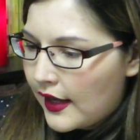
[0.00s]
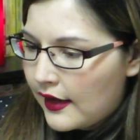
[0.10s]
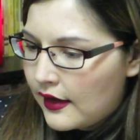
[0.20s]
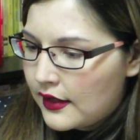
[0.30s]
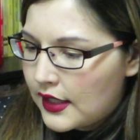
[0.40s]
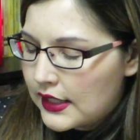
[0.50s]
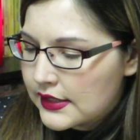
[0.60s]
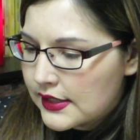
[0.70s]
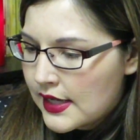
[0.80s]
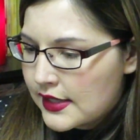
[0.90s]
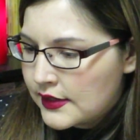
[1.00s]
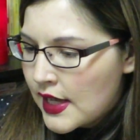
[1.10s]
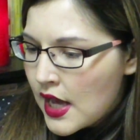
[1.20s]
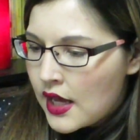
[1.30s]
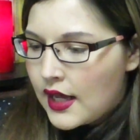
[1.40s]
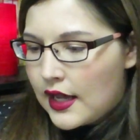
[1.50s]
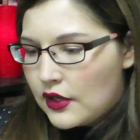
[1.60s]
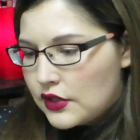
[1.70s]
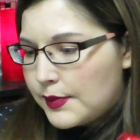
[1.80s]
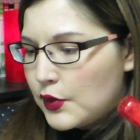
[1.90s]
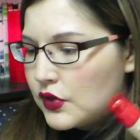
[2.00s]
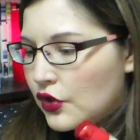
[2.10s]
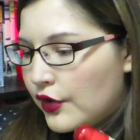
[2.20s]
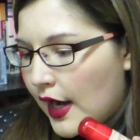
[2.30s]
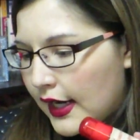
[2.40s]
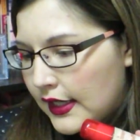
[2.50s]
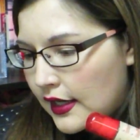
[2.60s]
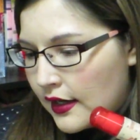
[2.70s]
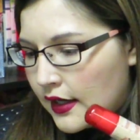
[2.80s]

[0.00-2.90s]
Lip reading: and it says it's supposed to correct